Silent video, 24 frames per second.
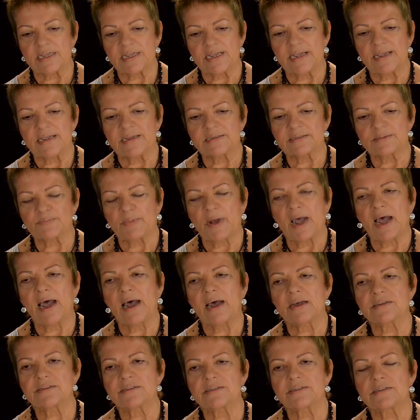years
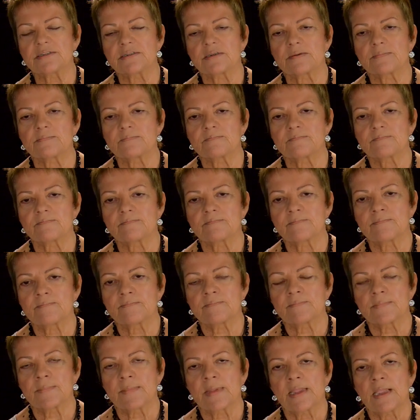passed,
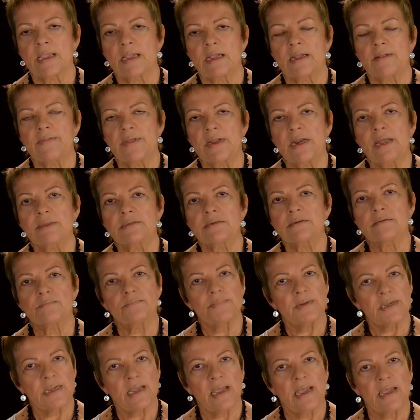and then I
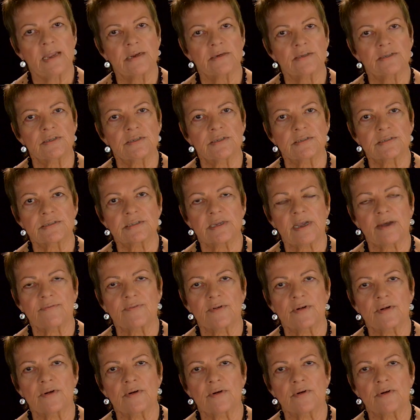began to
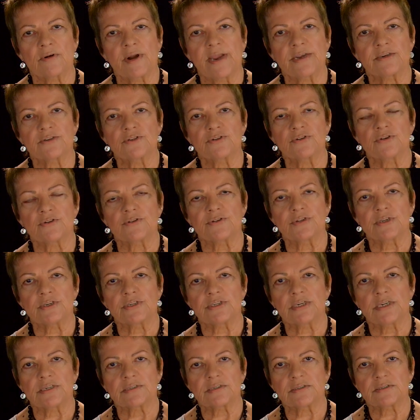discover a great truth that
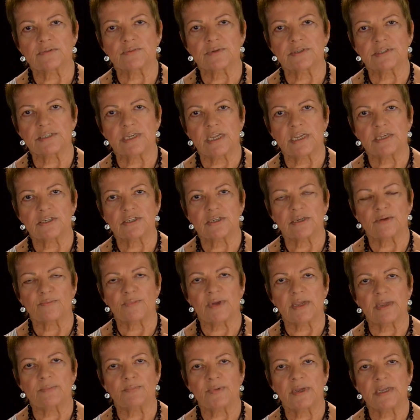Jesus was teaching
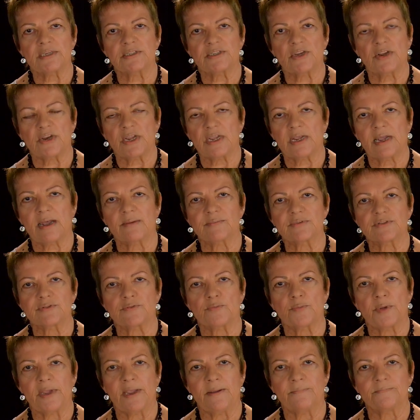me. Peace only comes
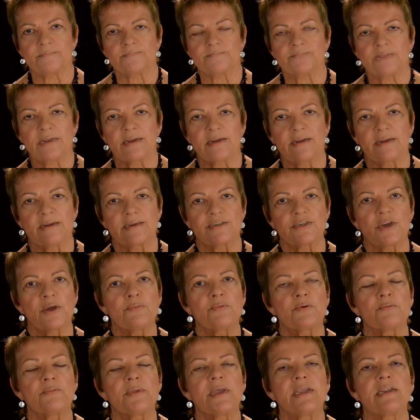from him.
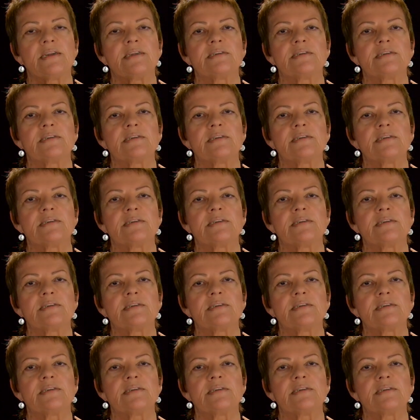Dopamine